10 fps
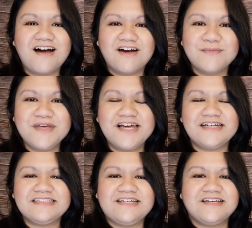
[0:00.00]
Our big
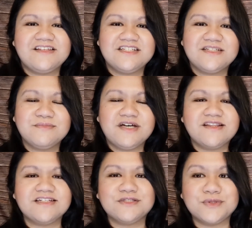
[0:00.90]
idea this
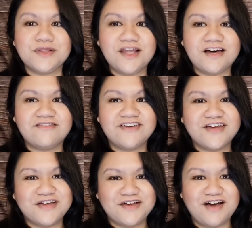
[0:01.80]
month is to love
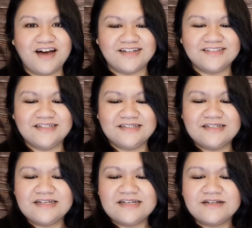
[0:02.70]
God.
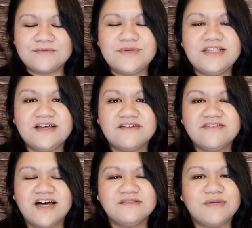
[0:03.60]
We
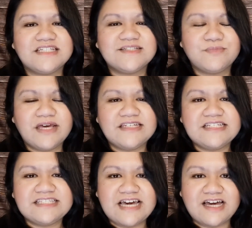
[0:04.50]
love God by
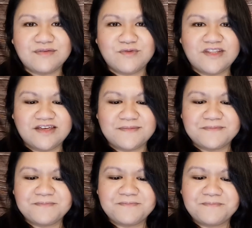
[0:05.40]
spending time with
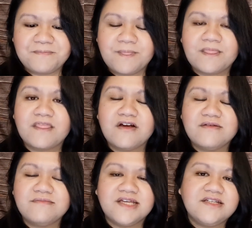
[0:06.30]
Him. There
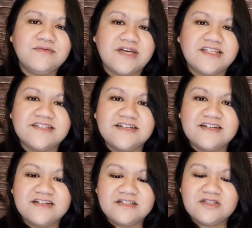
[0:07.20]
are many ways
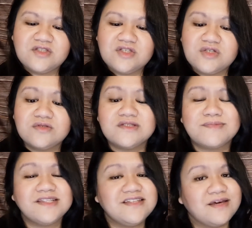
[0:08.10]
to
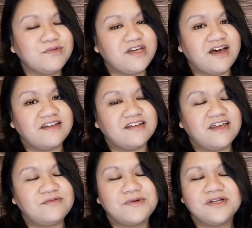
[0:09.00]
spend time in God.
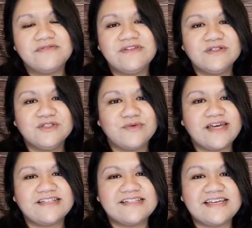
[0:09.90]
And one of those
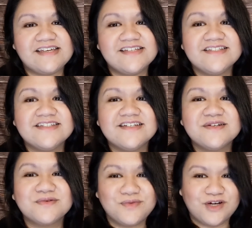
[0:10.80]
ways is
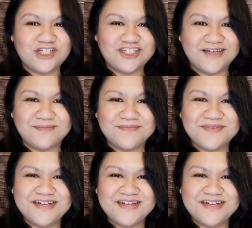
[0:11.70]
worship.